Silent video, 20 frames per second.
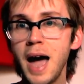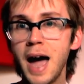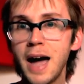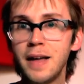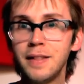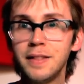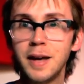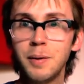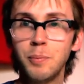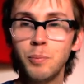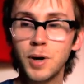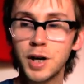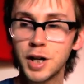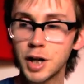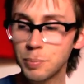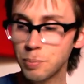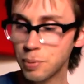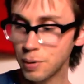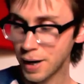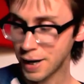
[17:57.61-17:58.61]
and then we're
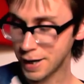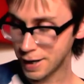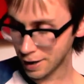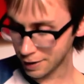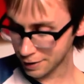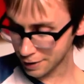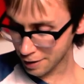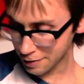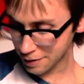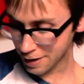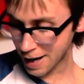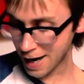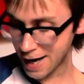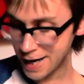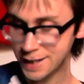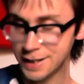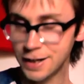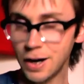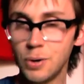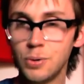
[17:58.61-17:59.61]
going to play another
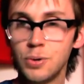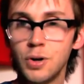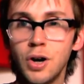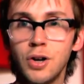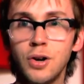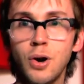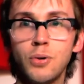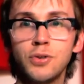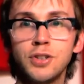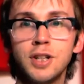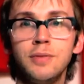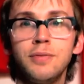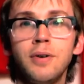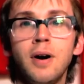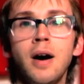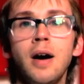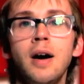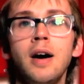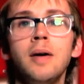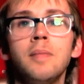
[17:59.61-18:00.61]
A note an octave
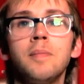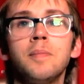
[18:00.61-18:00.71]
higher